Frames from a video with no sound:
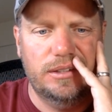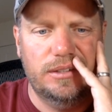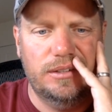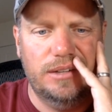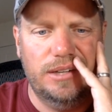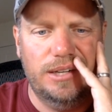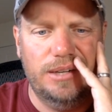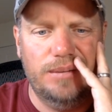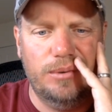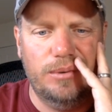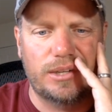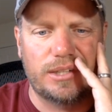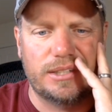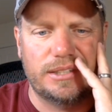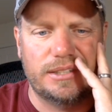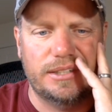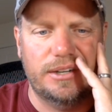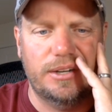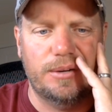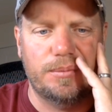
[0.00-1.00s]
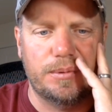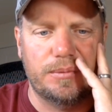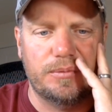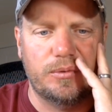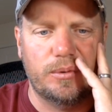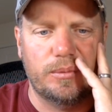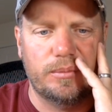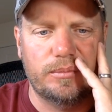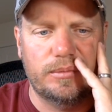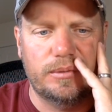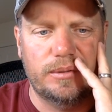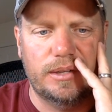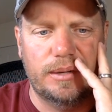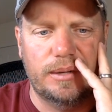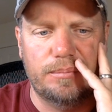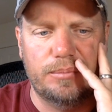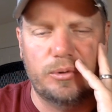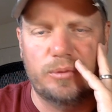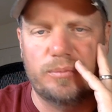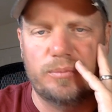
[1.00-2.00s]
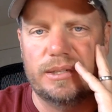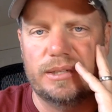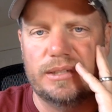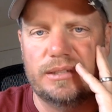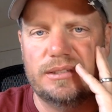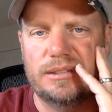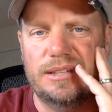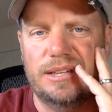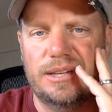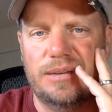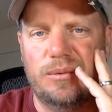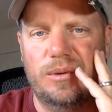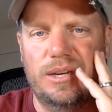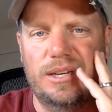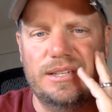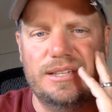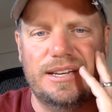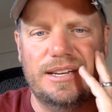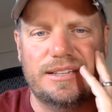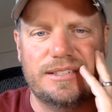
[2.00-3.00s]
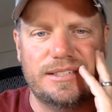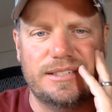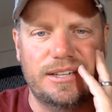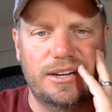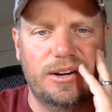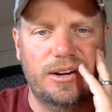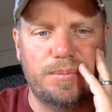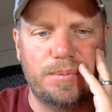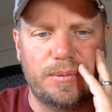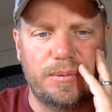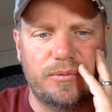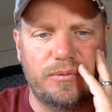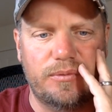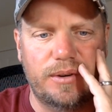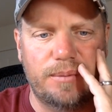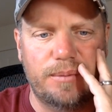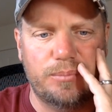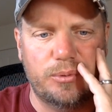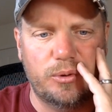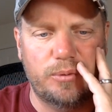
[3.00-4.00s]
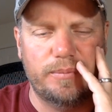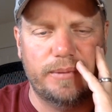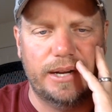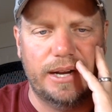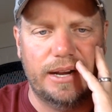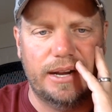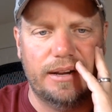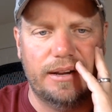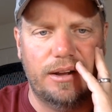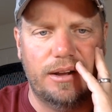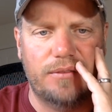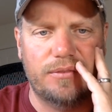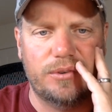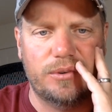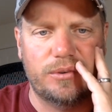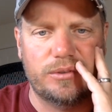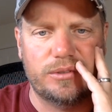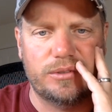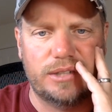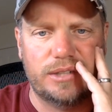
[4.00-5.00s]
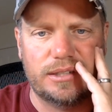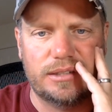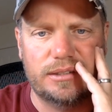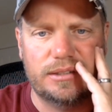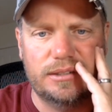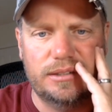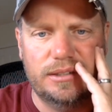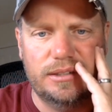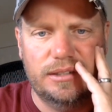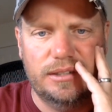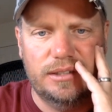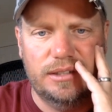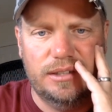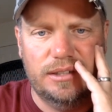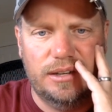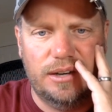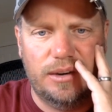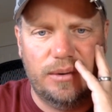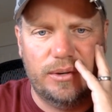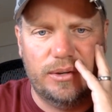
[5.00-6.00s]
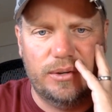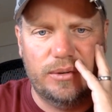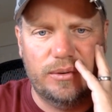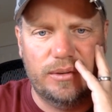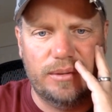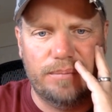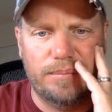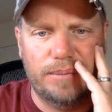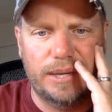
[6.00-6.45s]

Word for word: Maybe more exterior improvements. Like, what is an exterior improvement on an off-road truck? Are we doing the big